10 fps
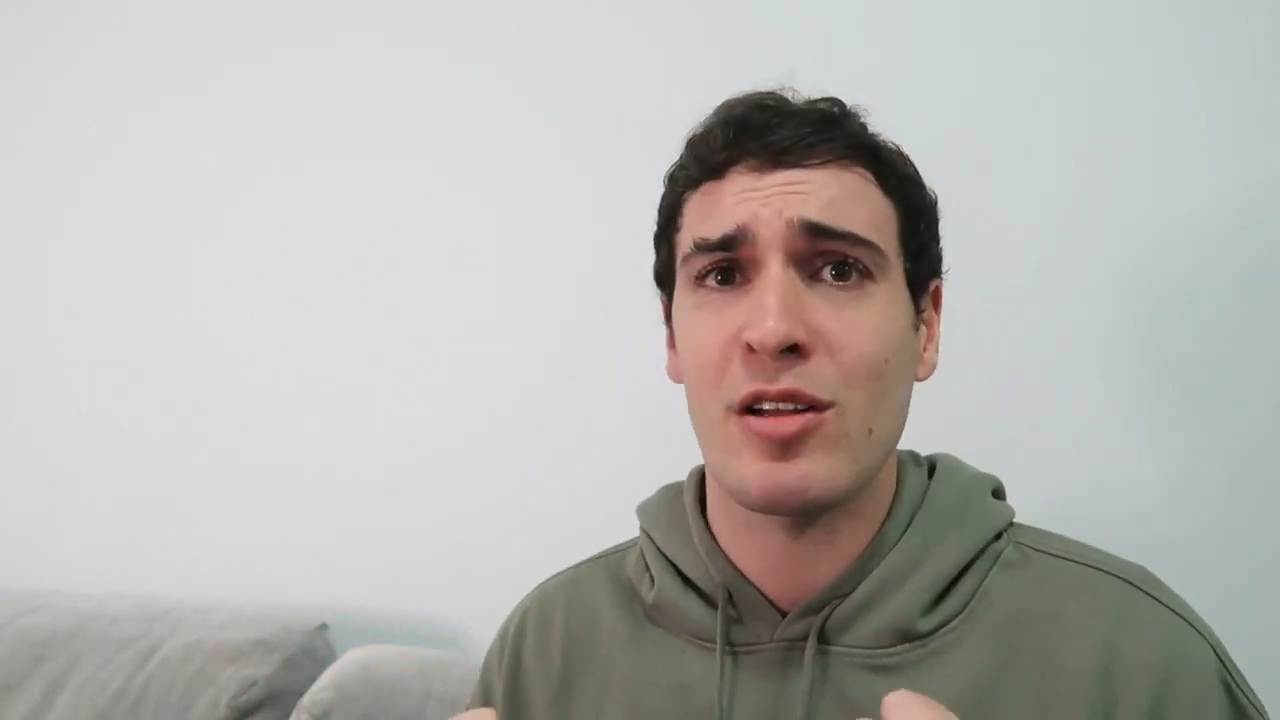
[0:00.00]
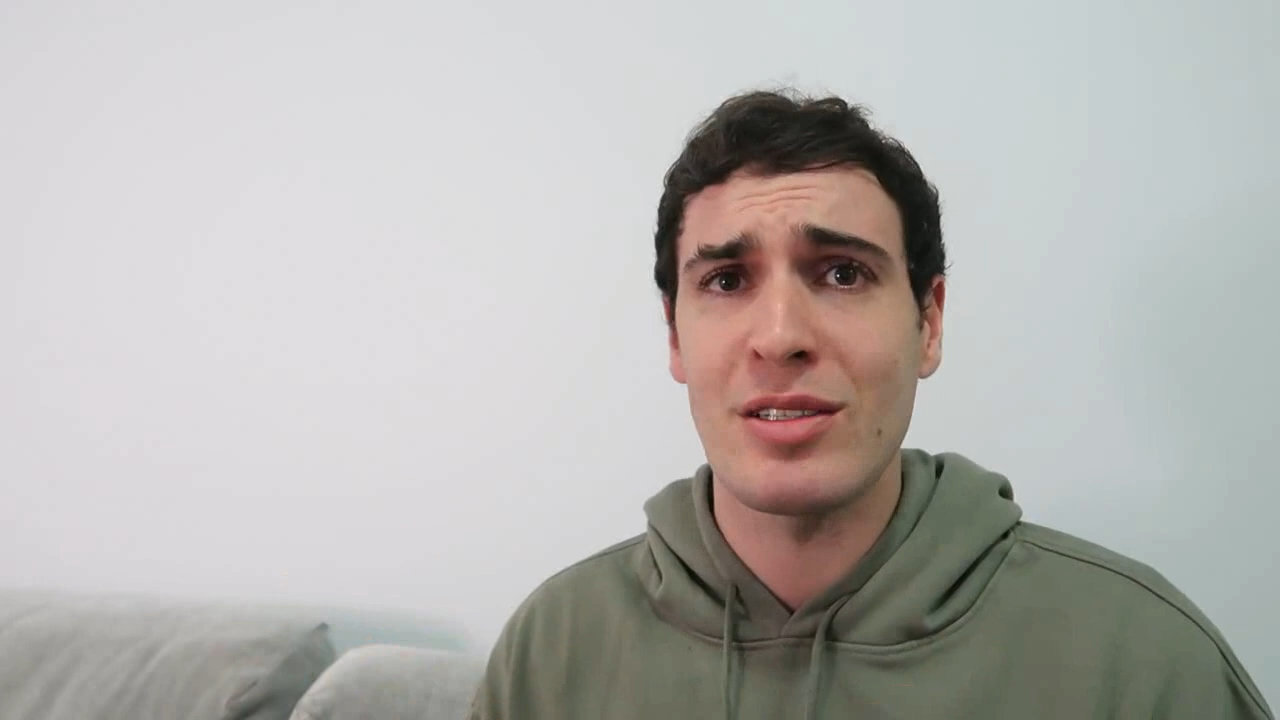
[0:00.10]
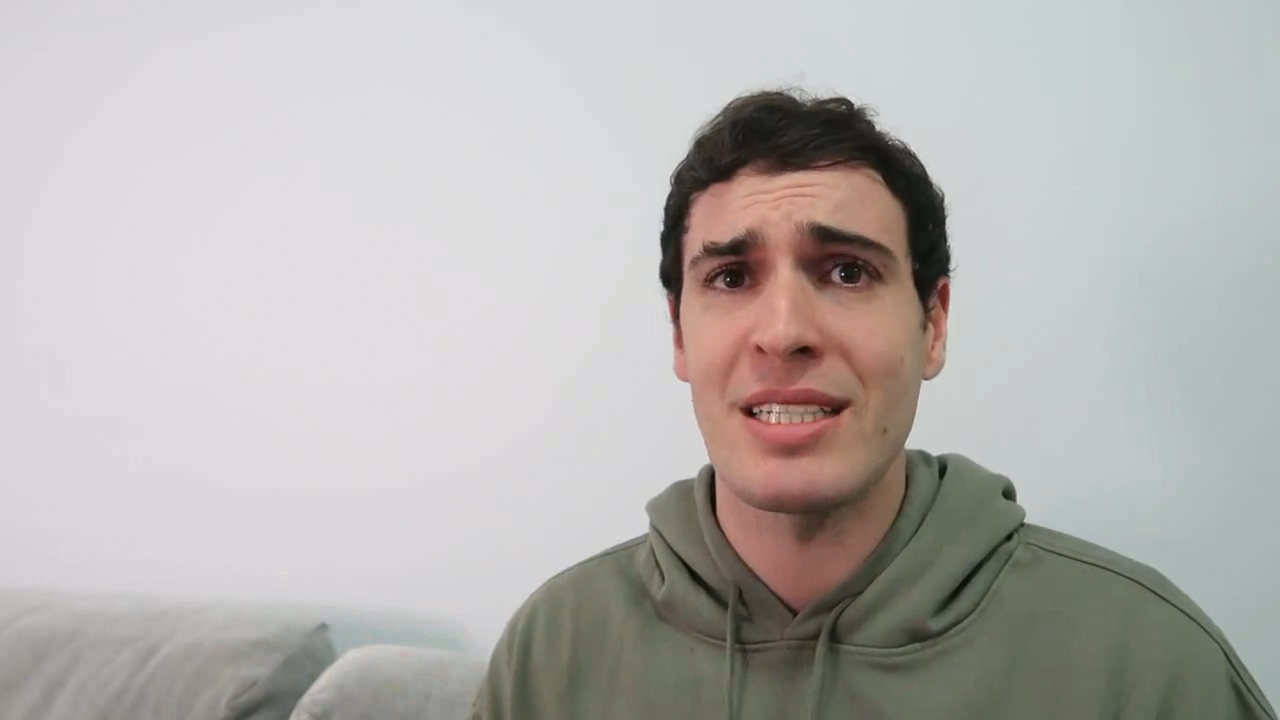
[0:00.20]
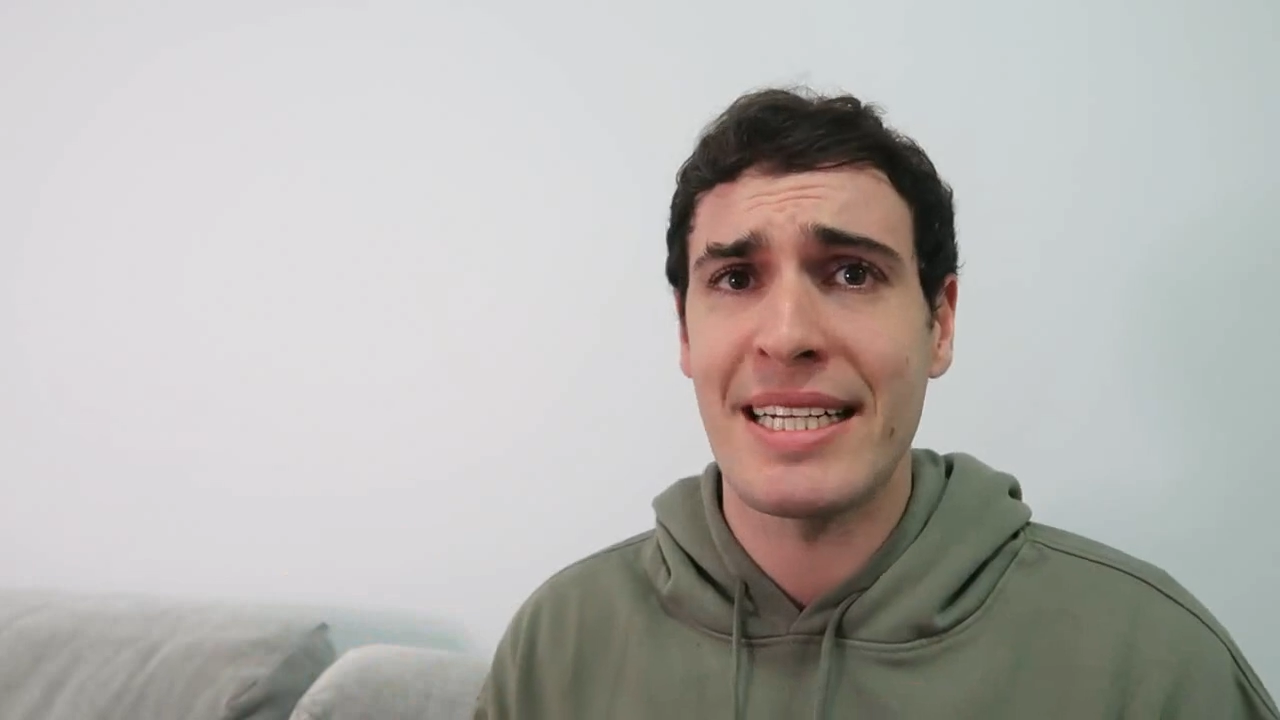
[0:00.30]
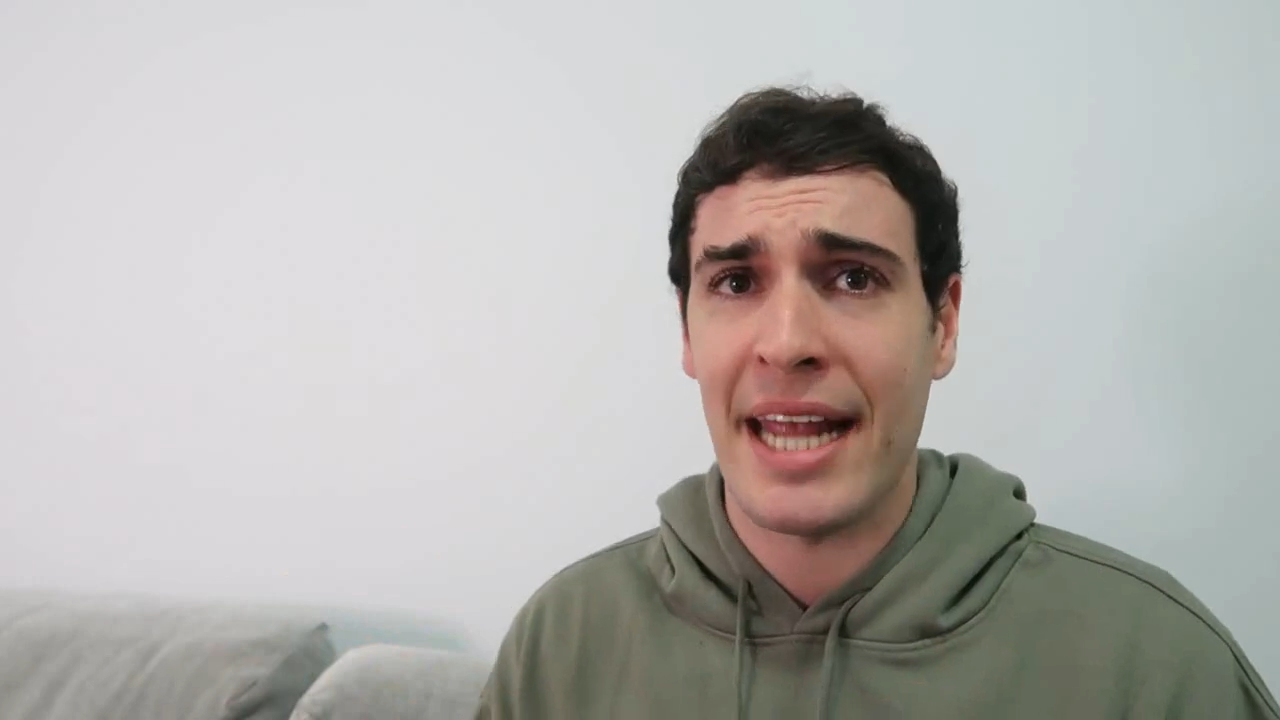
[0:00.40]

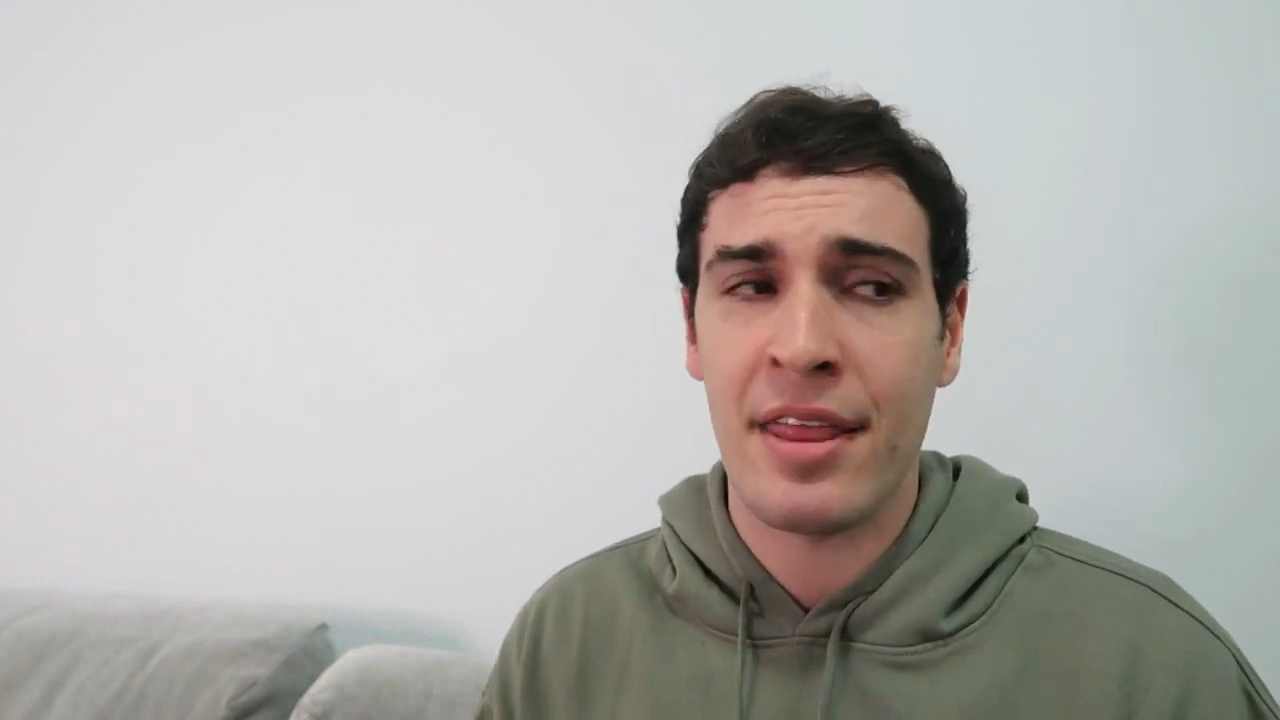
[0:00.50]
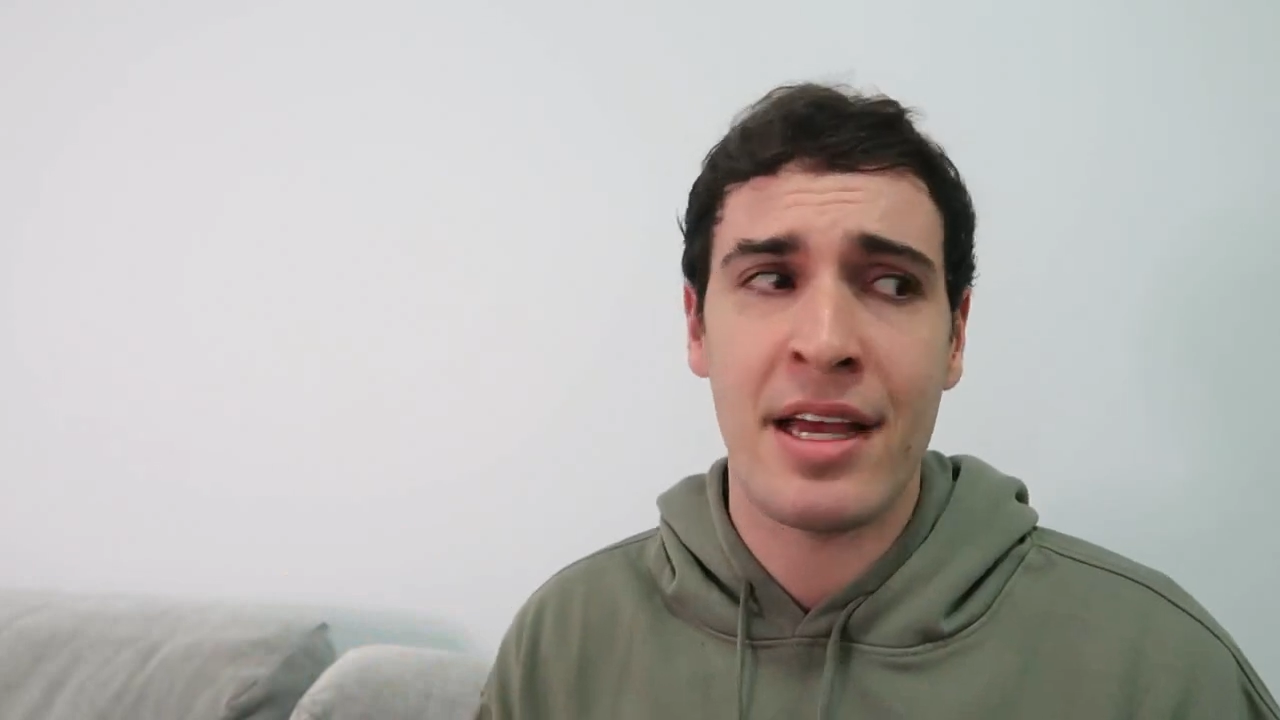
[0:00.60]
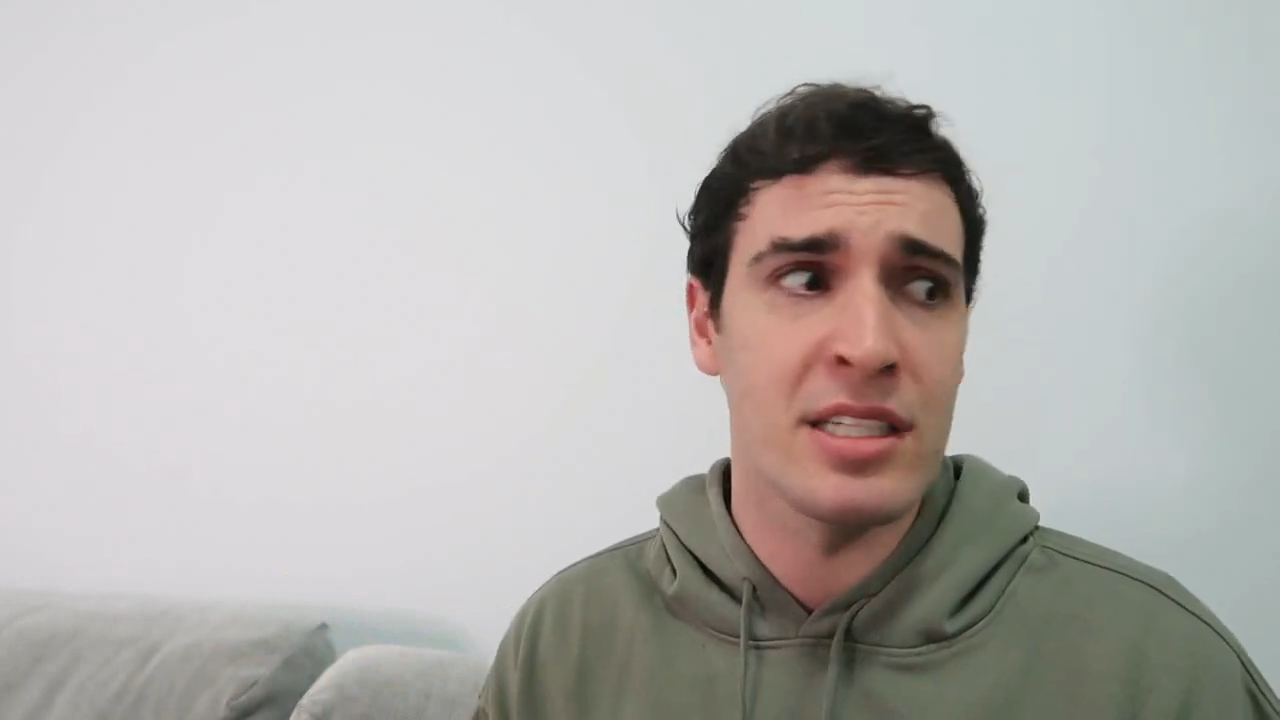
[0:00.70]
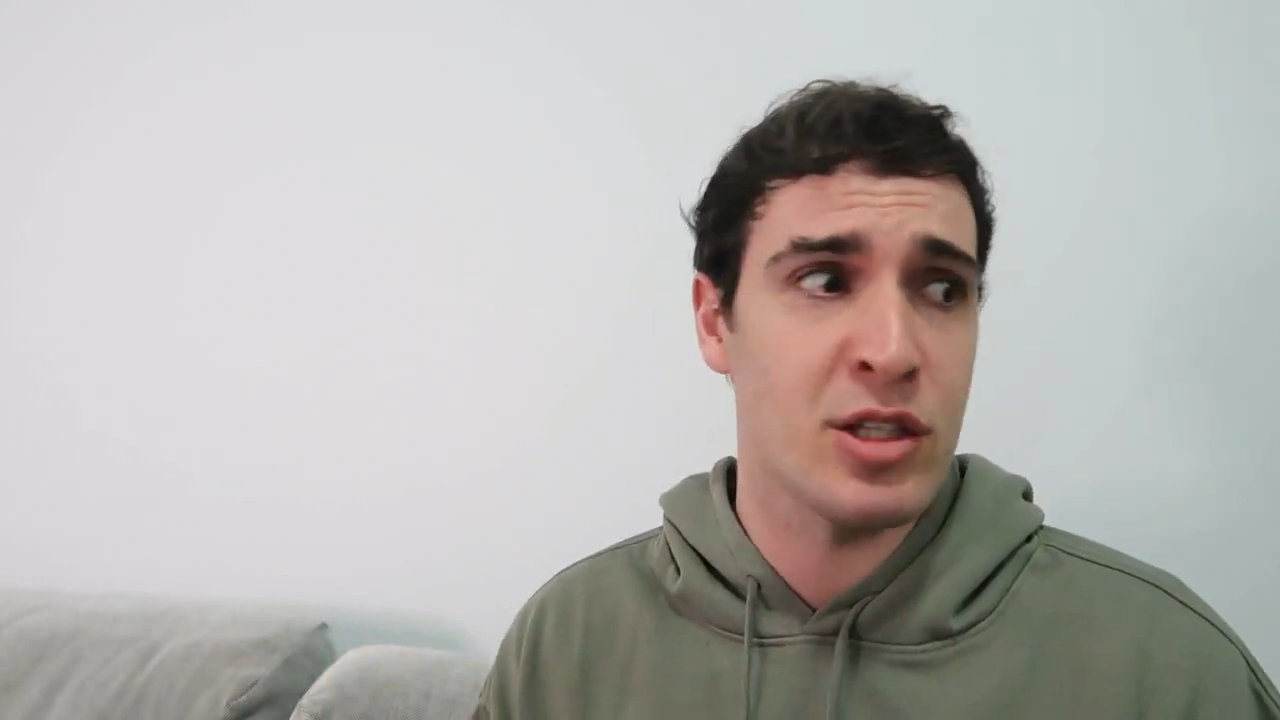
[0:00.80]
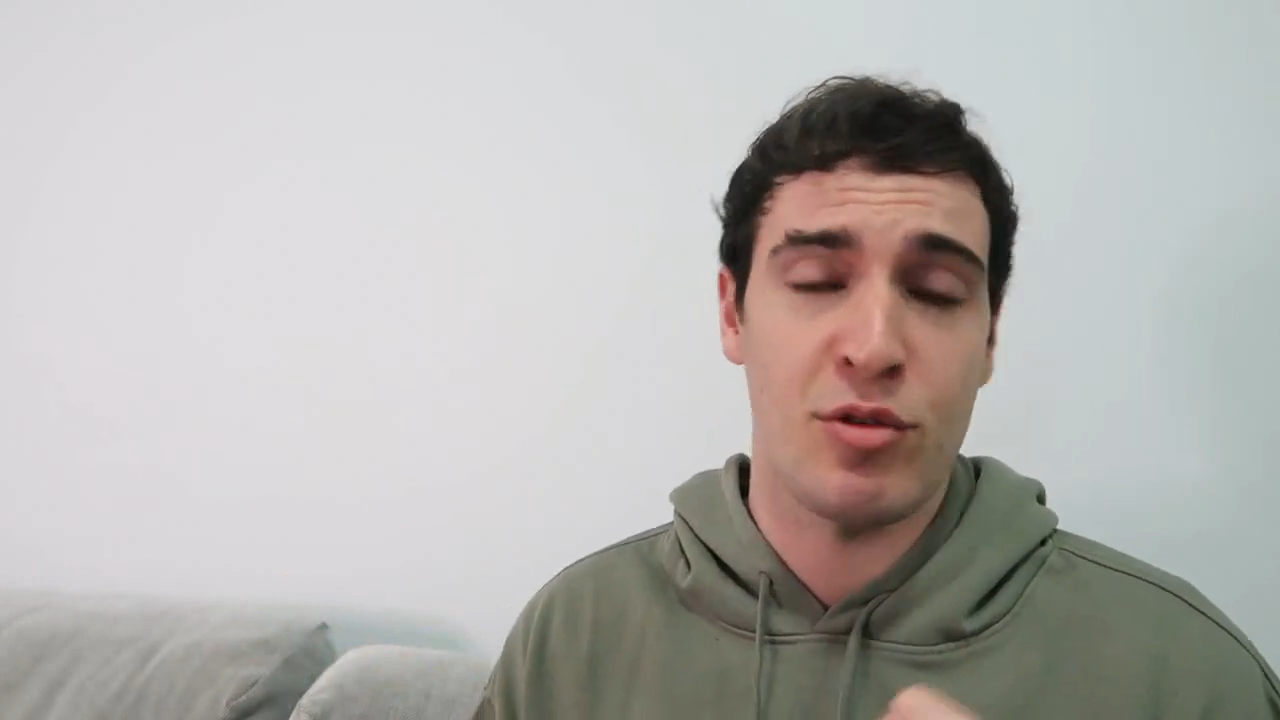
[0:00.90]
closer together is